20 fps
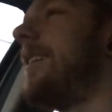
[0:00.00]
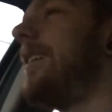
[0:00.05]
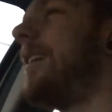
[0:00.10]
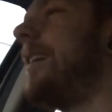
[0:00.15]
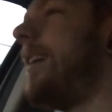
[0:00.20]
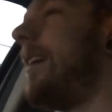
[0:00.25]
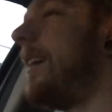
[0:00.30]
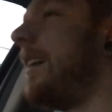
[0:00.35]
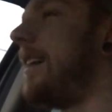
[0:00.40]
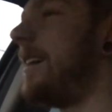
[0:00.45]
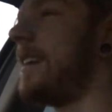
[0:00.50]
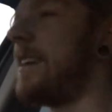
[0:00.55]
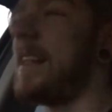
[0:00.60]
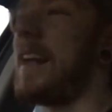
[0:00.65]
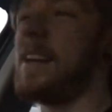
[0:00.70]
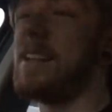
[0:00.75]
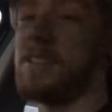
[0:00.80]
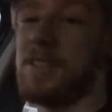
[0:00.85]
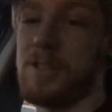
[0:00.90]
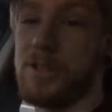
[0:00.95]

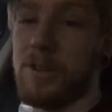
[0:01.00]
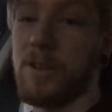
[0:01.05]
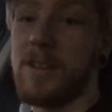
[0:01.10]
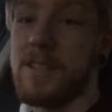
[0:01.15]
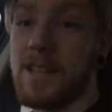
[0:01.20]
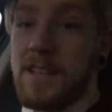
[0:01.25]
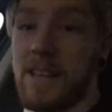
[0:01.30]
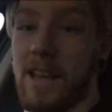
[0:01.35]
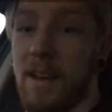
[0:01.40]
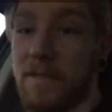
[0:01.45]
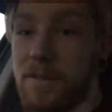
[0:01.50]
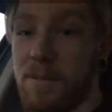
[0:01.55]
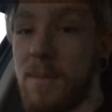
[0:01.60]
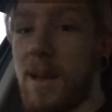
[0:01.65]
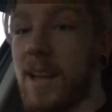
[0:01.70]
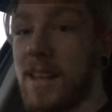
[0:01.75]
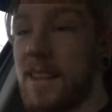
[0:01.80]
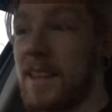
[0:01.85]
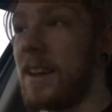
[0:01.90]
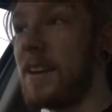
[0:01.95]
That is a choice that you have to
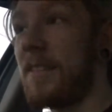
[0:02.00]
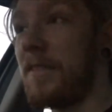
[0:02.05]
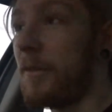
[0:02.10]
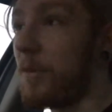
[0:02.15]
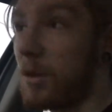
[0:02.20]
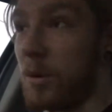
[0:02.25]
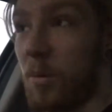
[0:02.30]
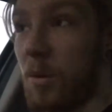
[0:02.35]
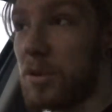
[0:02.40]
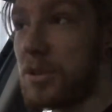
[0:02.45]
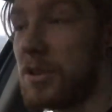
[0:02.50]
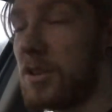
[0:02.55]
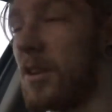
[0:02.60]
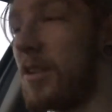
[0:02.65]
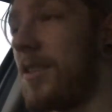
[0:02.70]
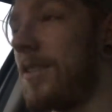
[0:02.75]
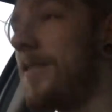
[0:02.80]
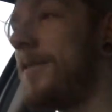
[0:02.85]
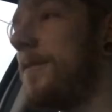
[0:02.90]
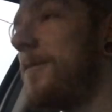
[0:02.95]
make there if you want to watch it
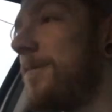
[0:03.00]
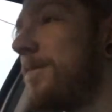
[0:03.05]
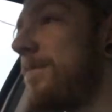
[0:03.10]
or not.